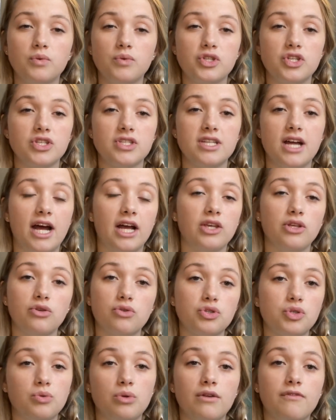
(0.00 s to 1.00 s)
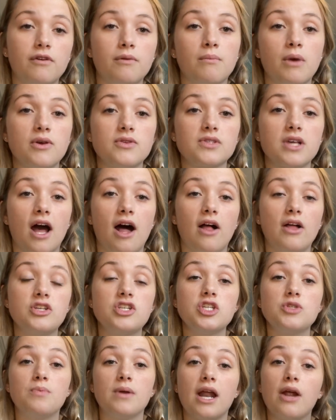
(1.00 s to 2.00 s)
which is not usual for most
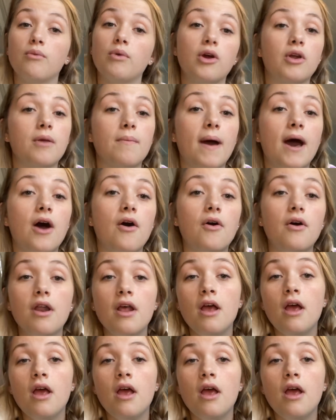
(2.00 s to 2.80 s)
colleges, but I wrote about